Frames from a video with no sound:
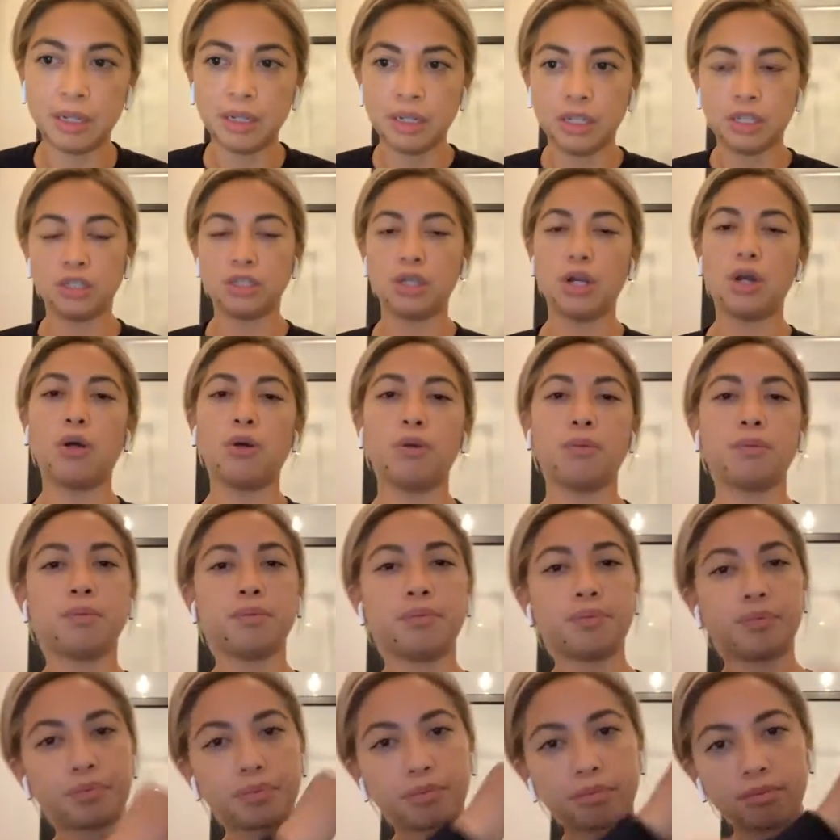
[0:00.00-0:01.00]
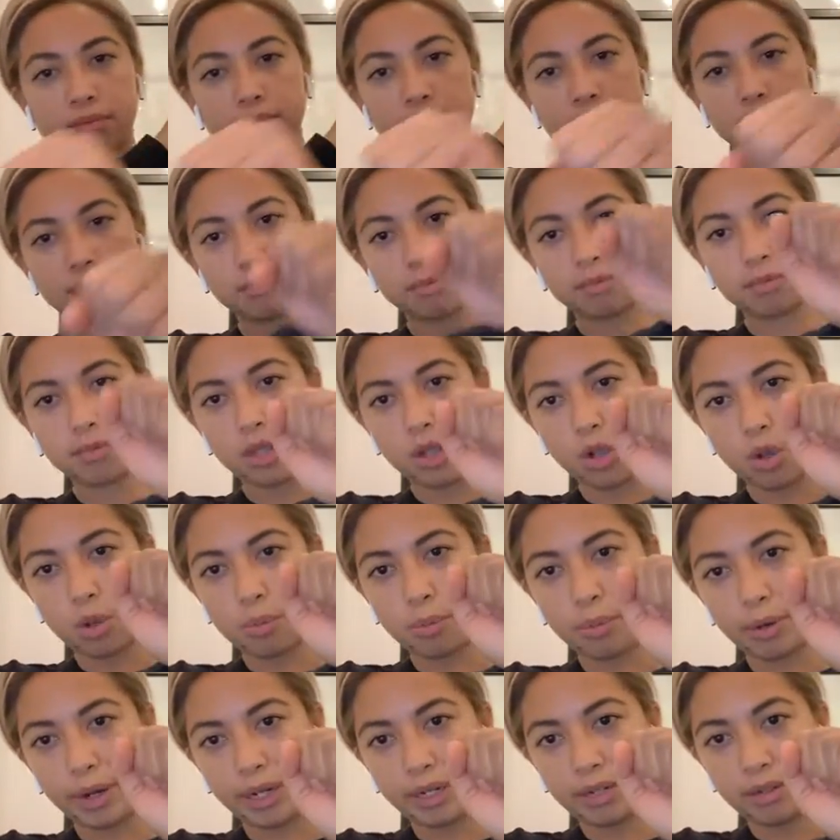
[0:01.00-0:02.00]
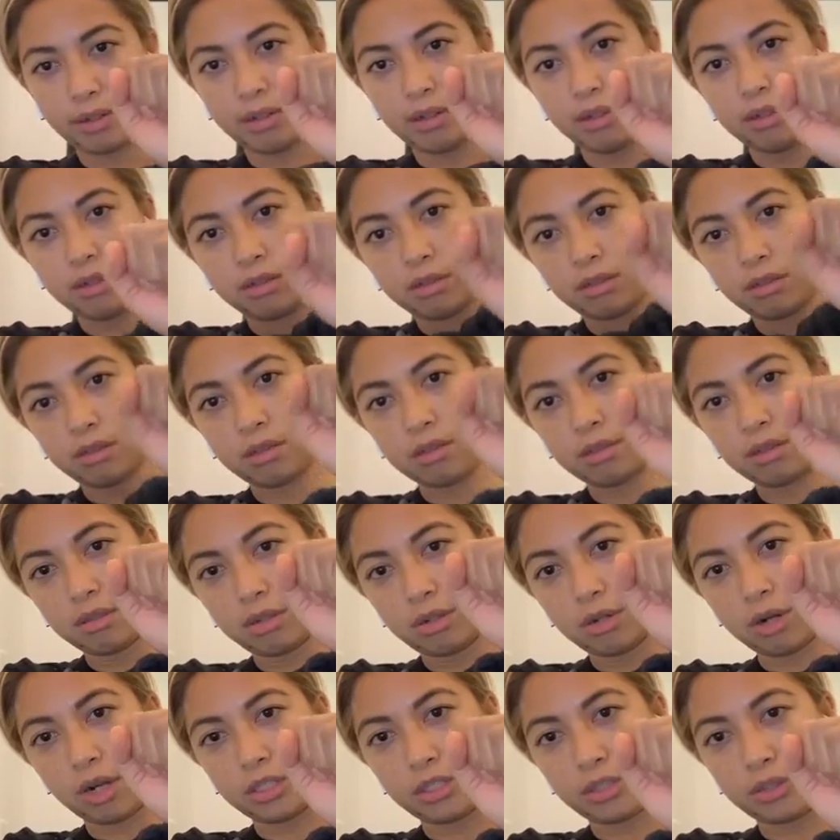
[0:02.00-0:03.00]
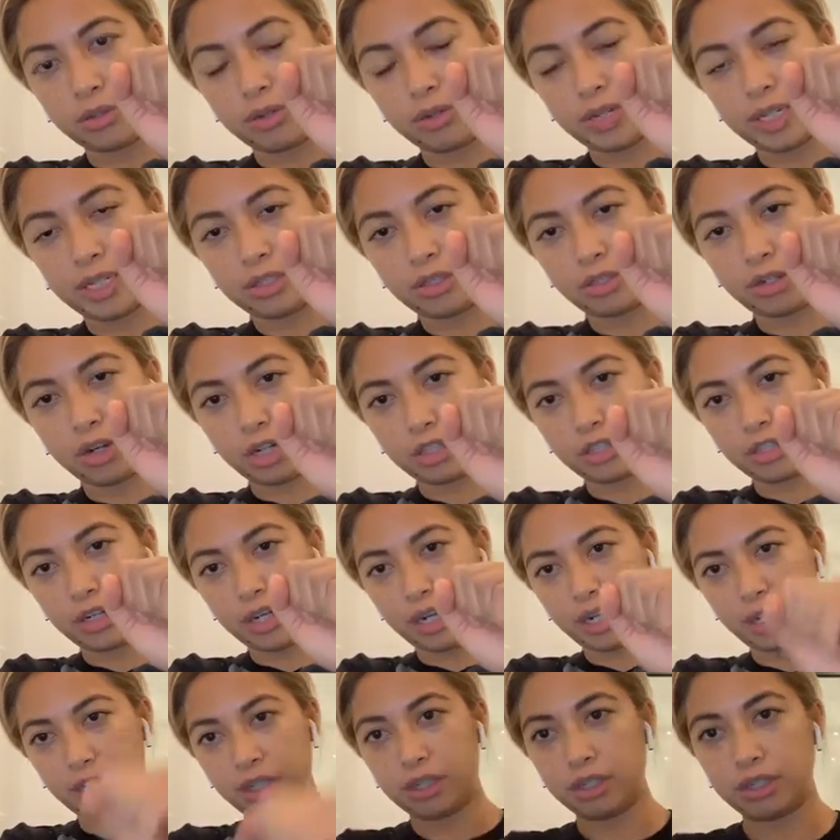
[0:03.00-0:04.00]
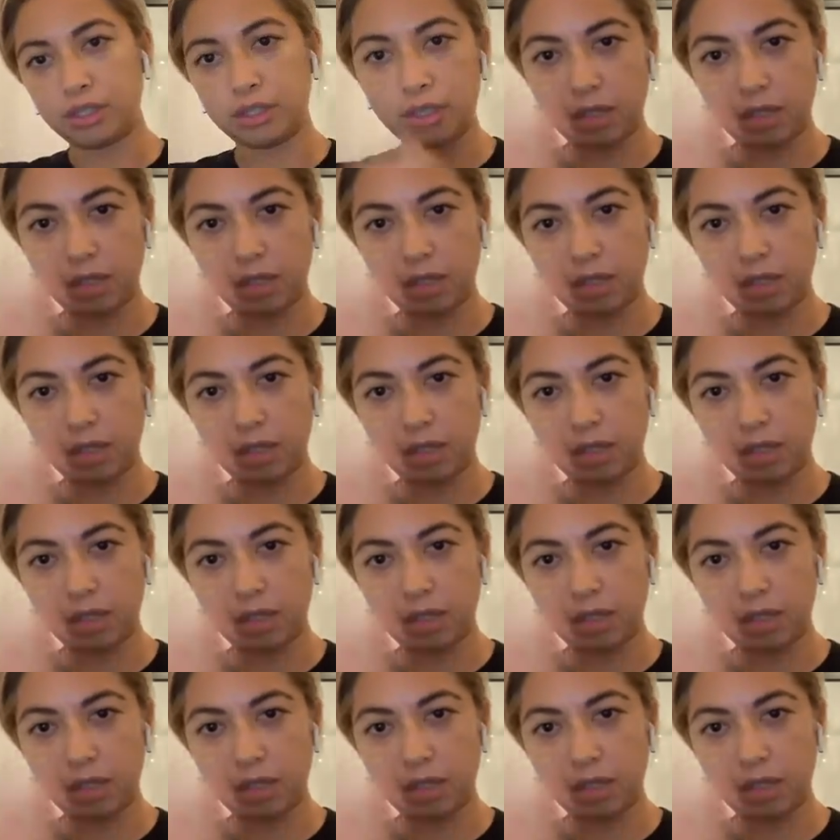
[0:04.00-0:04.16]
So whole brain, cross your wrists, cross your ankles.